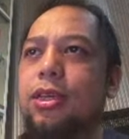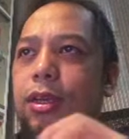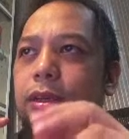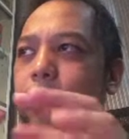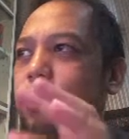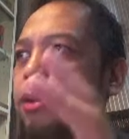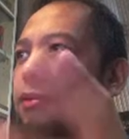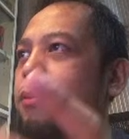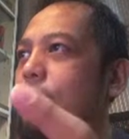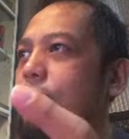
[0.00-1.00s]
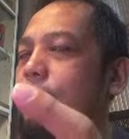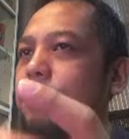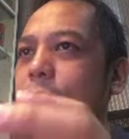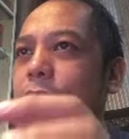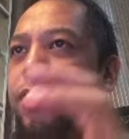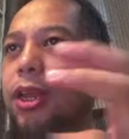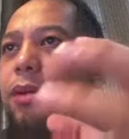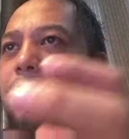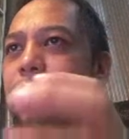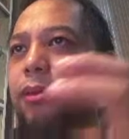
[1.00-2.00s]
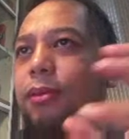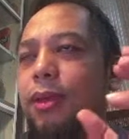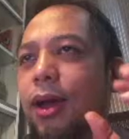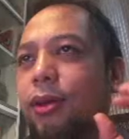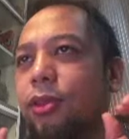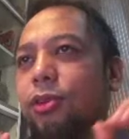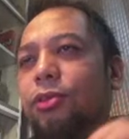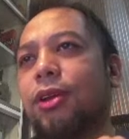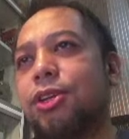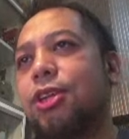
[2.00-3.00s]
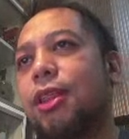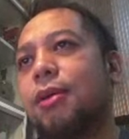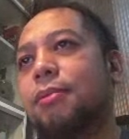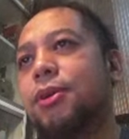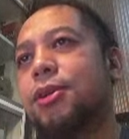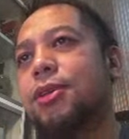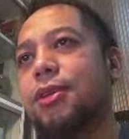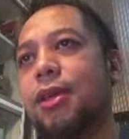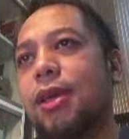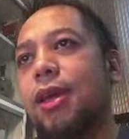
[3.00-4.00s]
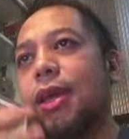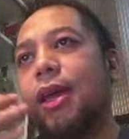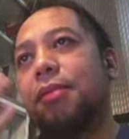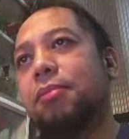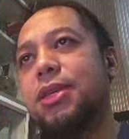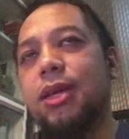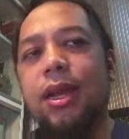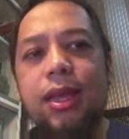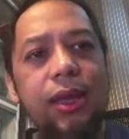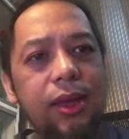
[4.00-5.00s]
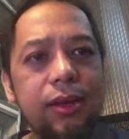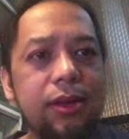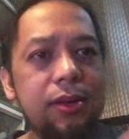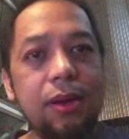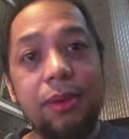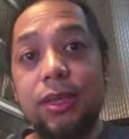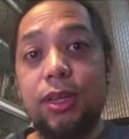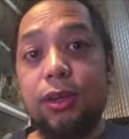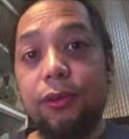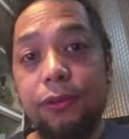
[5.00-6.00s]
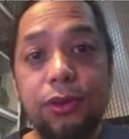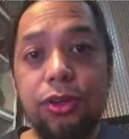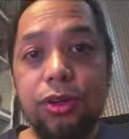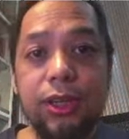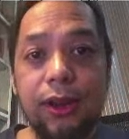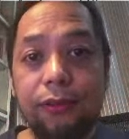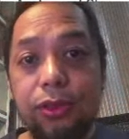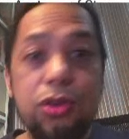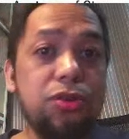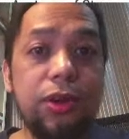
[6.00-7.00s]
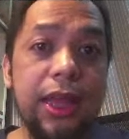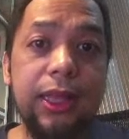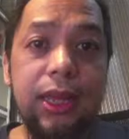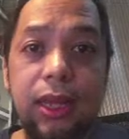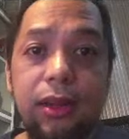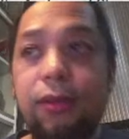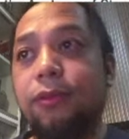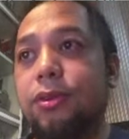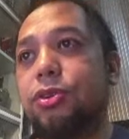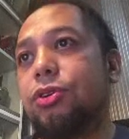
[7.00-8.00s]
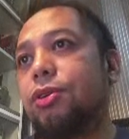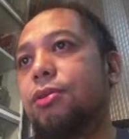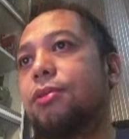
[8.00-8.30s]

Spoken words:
you know, learning about how to crunch the numbers, and basically, message to future self, to you, Ellie, future you.